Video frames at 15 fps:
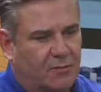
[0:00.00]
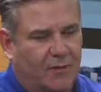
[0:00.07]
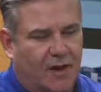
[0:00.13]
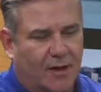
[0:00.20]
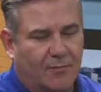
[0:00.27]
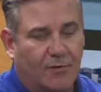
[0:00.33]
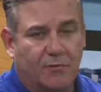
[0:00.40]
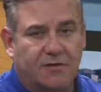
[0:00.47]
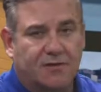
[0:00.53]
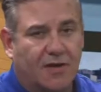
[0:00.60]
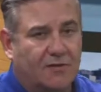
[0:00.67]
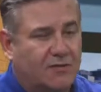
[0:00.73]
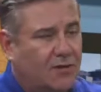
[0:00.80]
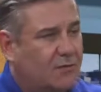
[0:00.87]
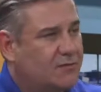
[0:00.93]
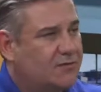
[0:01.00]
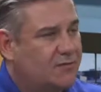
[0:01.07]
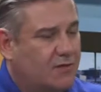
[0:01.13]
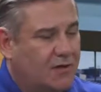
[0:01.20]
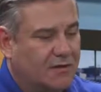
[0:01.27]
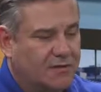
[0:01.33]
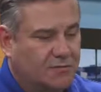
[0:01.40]
Obama, which I thought was
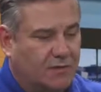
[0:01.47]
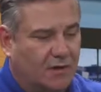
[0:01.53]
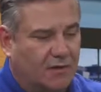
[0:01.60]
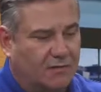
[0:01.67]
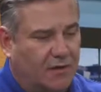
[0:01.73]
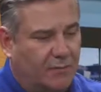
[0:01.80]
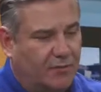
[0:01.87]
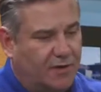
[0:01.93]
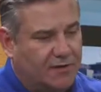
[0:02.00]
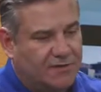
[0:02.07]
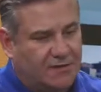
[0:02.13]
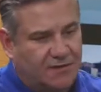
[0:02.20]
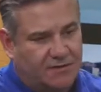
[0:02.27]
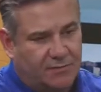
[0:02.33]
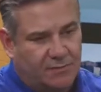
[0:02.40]
wrong as well. Our president's the